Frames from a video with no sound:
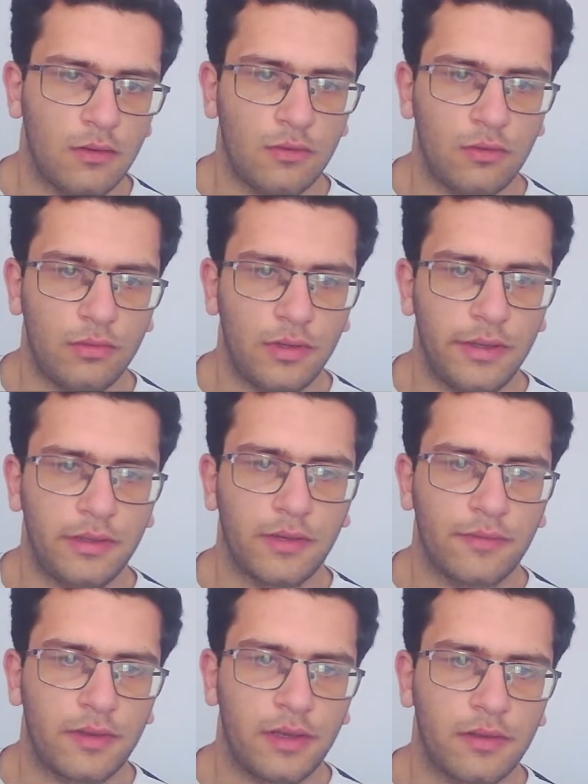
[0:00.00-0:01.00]
Knight
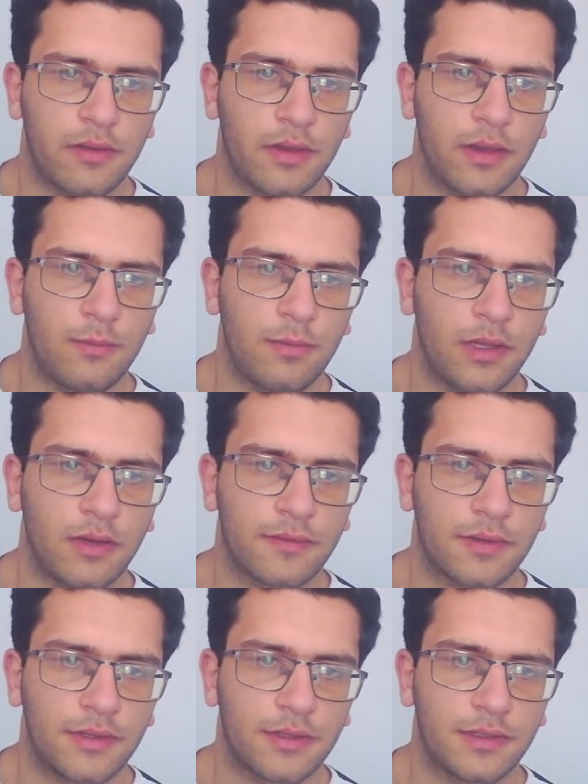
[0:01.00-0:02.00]
f6 can be
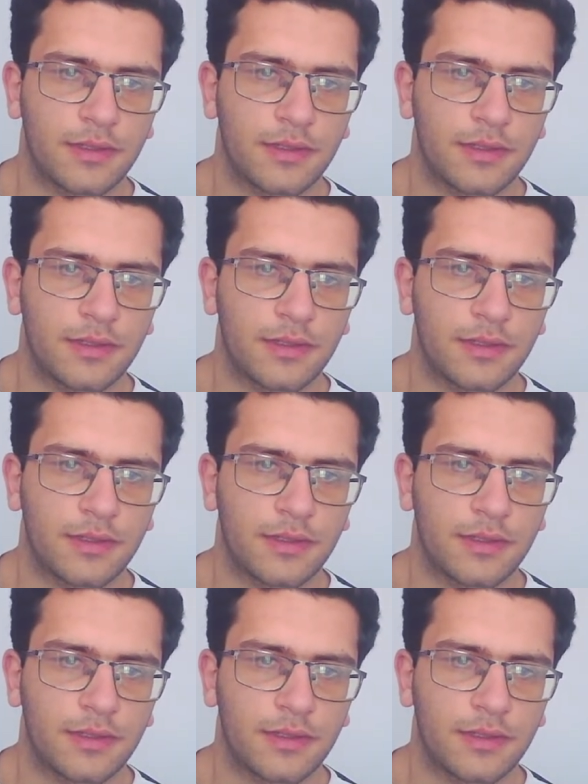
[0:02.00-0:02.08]
after